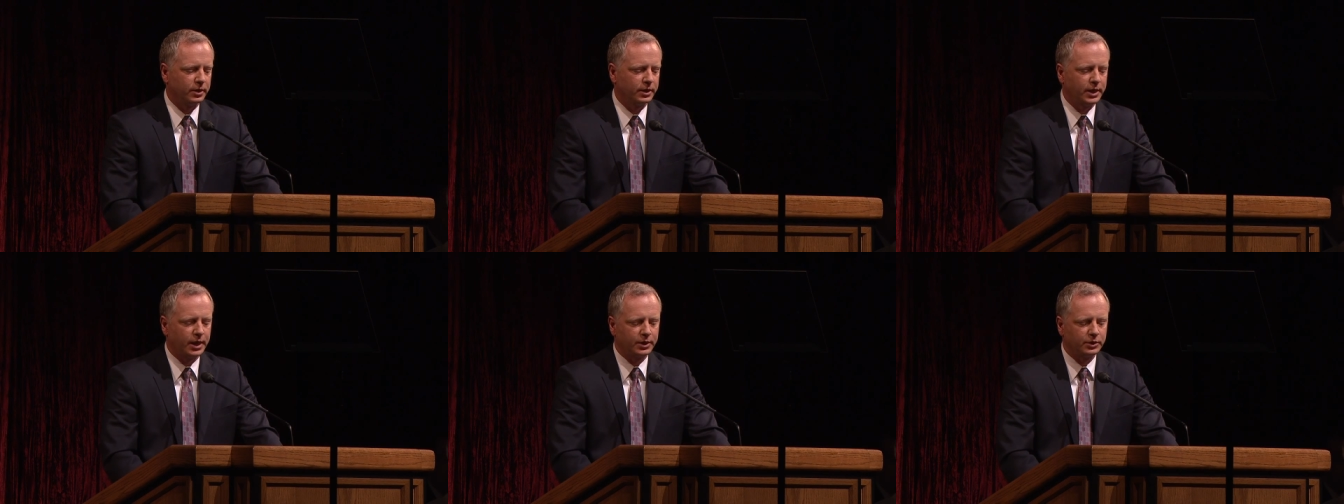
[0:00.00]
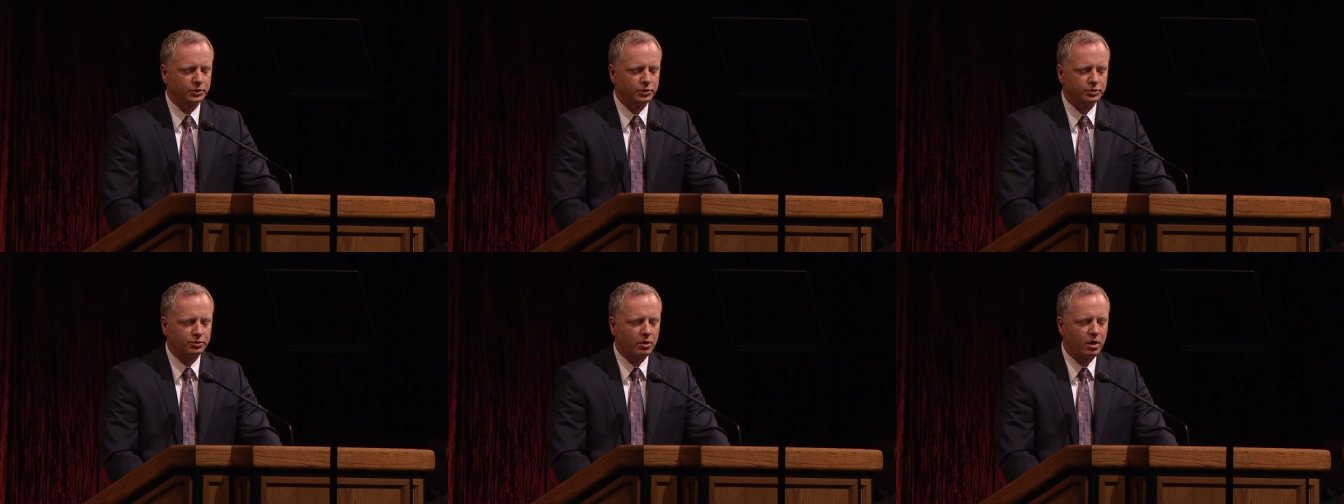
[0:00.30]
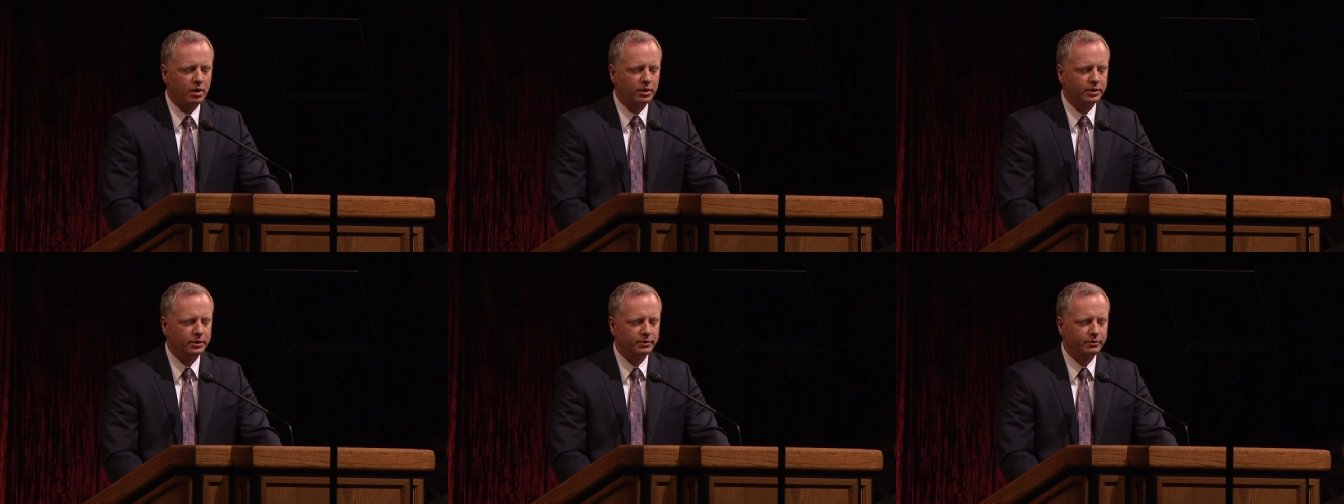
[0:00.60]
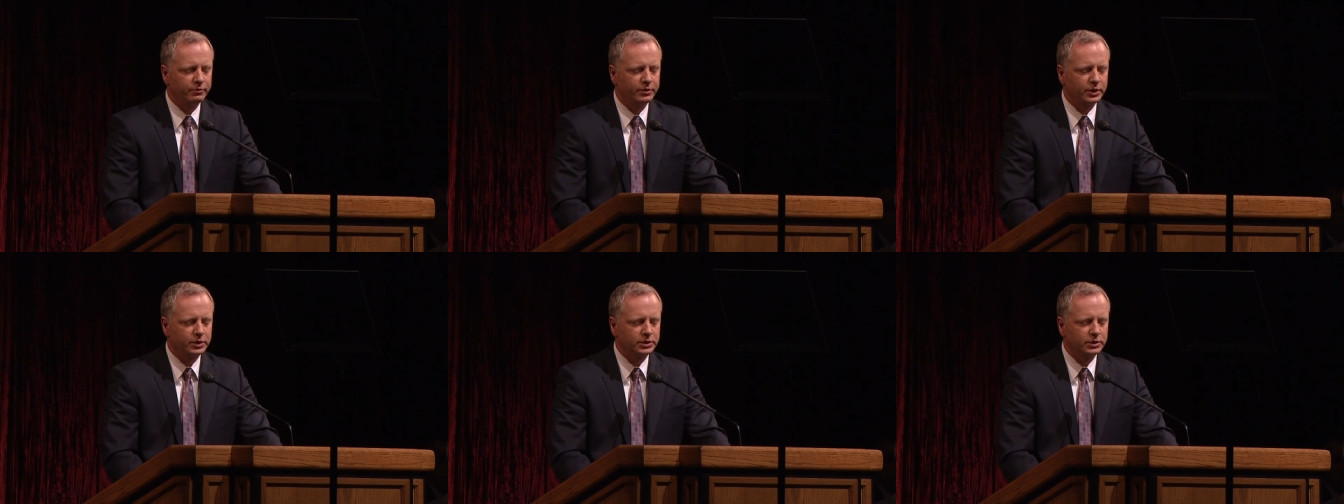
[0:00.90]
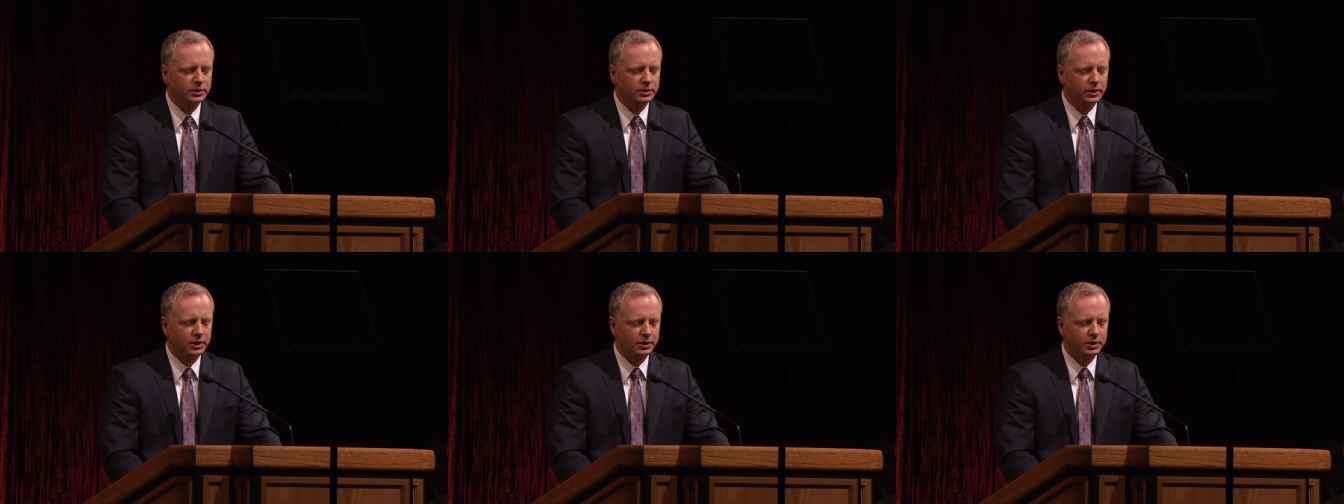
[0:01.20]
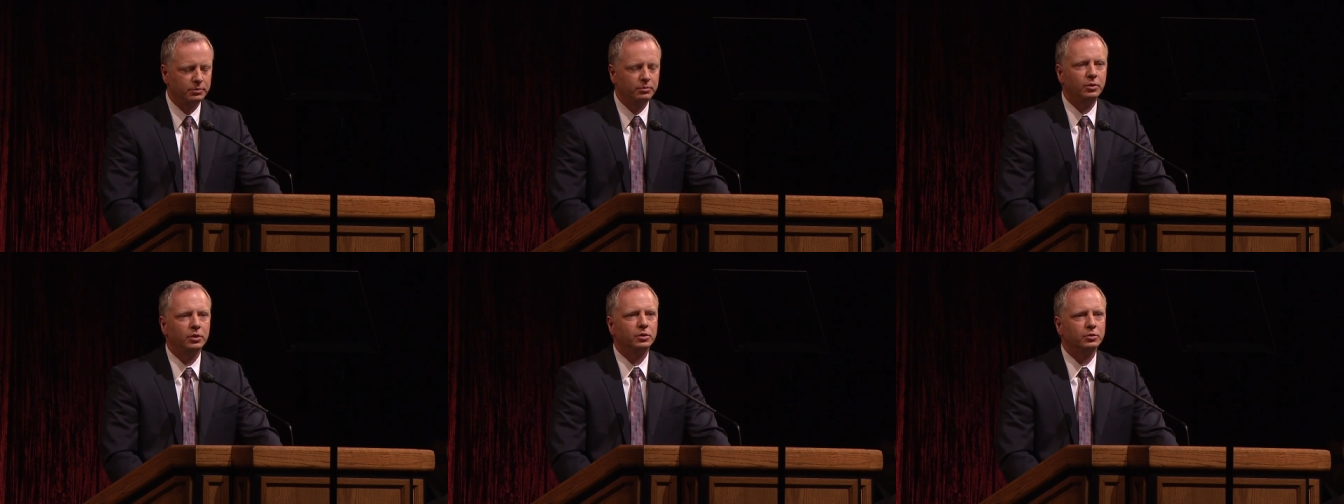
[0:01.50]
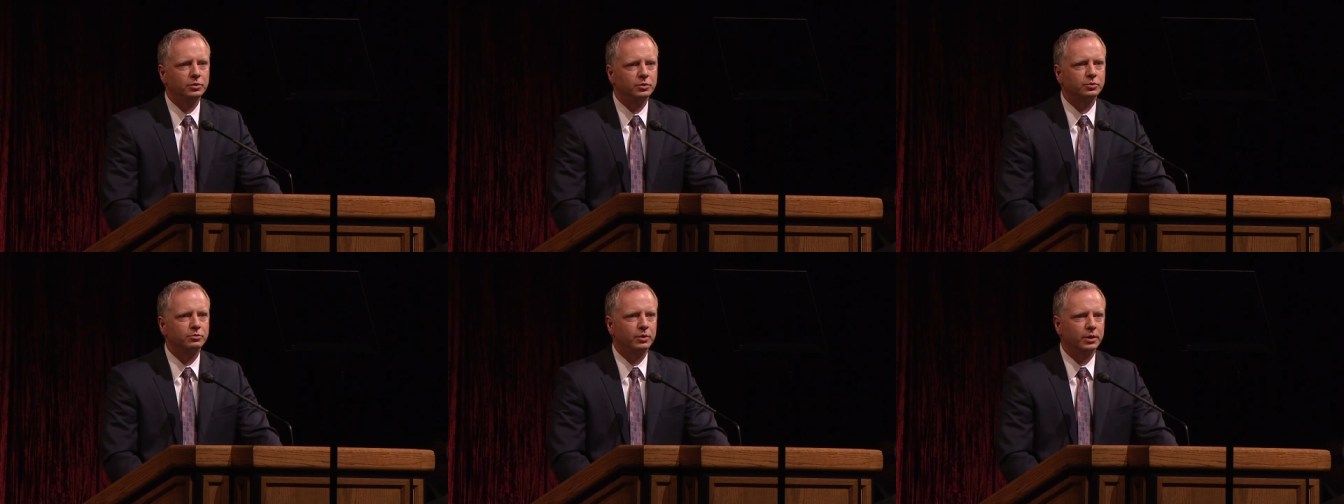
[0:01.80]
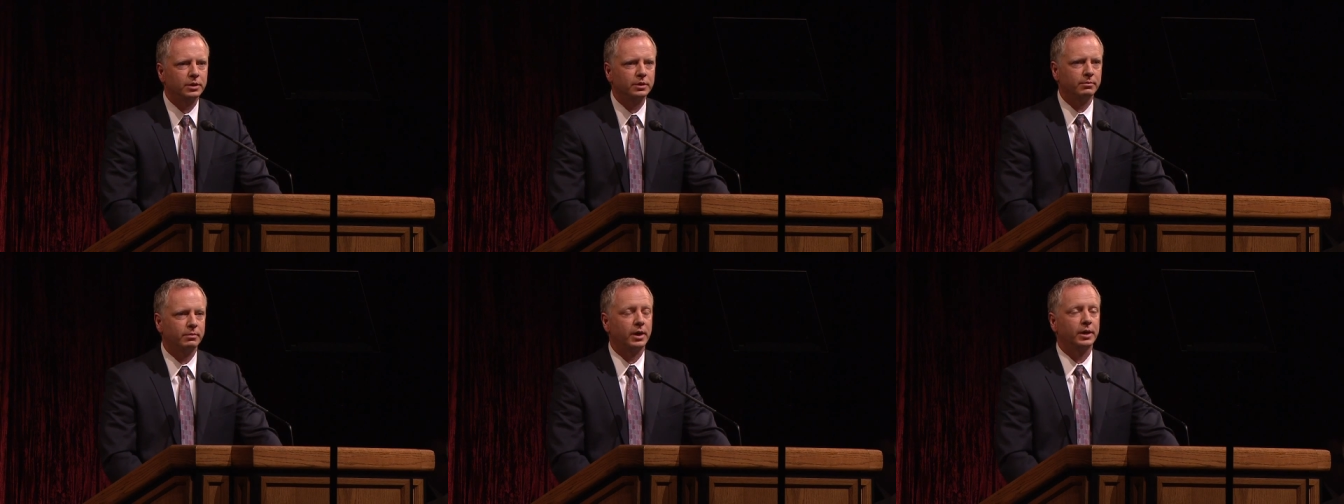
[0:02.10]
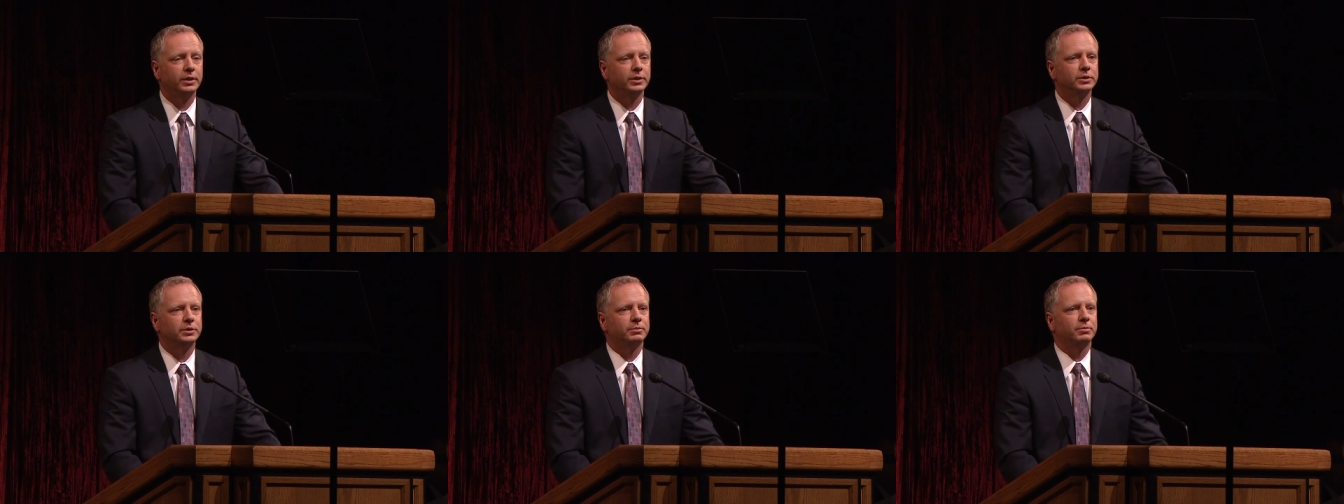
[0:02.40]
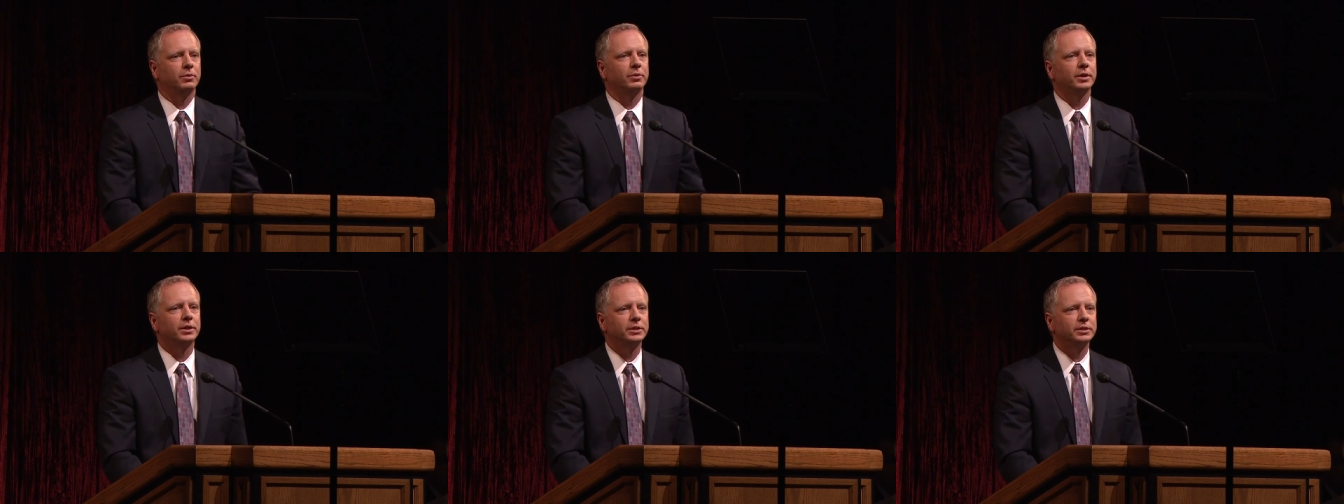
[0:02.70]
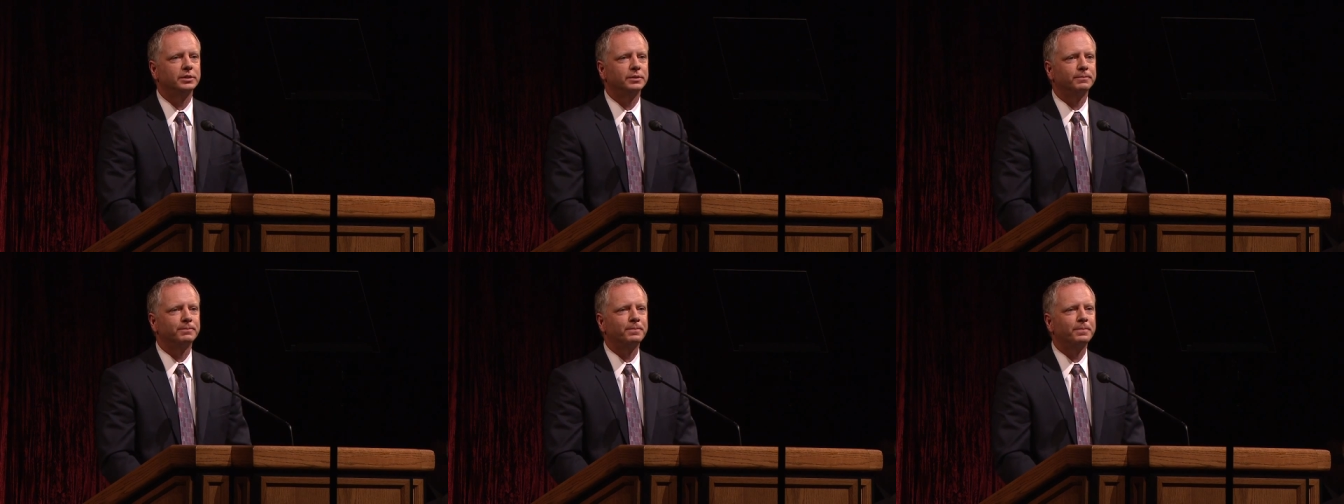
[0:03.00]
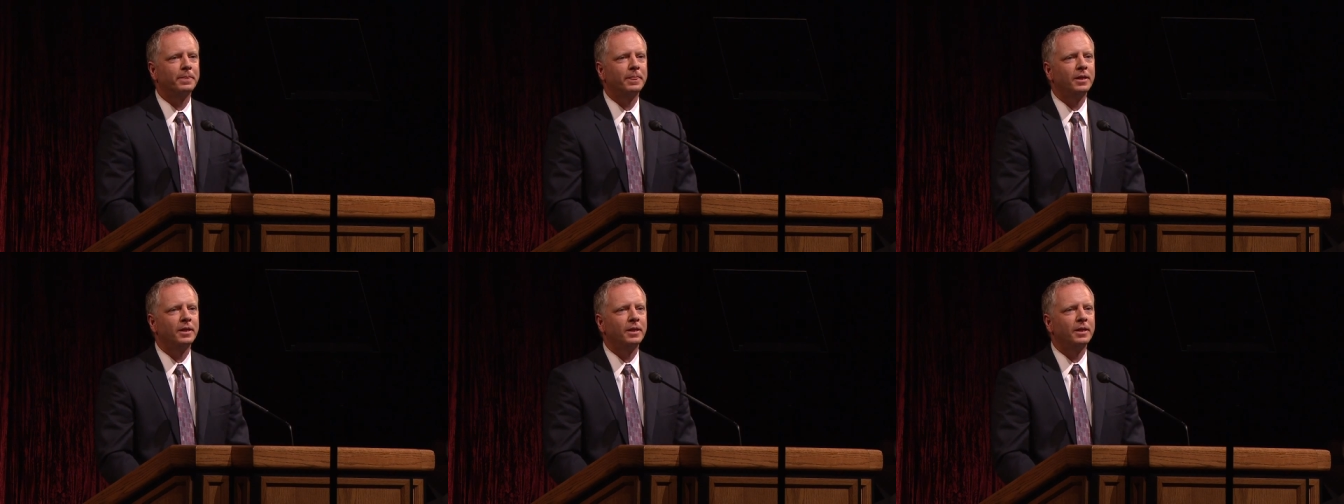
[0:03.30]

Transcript: and had a strong conviction that the book was written by inspiration.